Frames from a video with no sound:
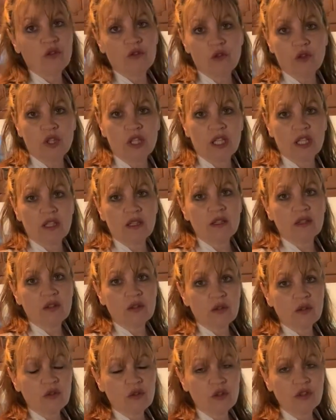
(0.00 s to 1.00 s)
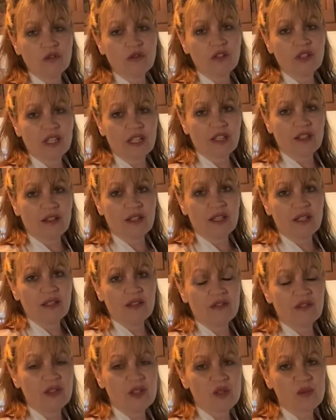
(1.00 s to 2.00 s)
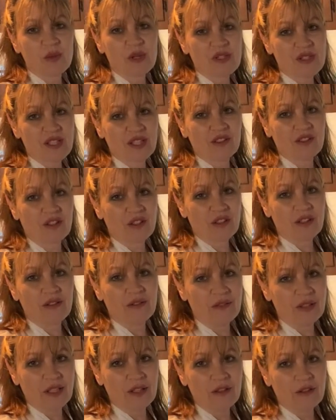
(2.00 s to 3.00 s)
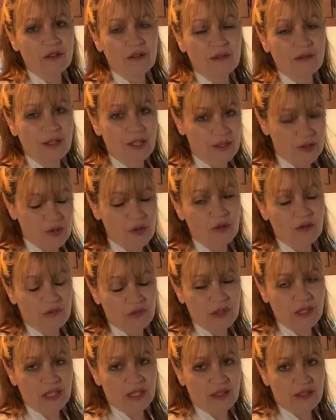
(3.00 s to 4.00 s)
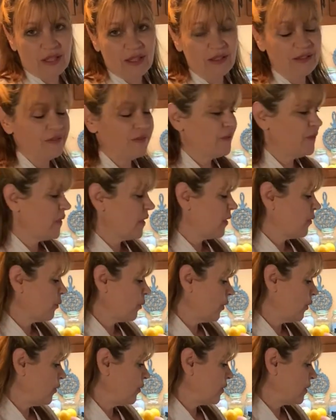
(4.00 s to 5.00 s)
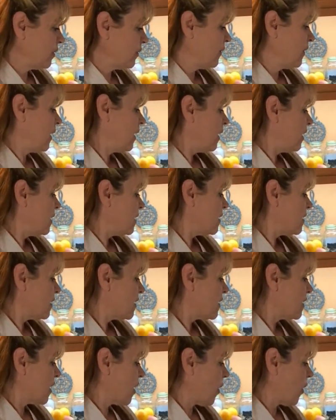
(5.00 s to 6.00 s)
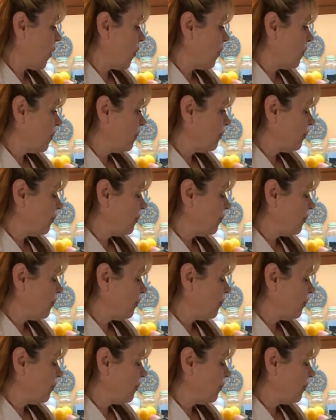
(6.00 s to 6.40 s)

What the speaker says: if you get good valerian. If it smells like dirty feet, it's good valerian root. So,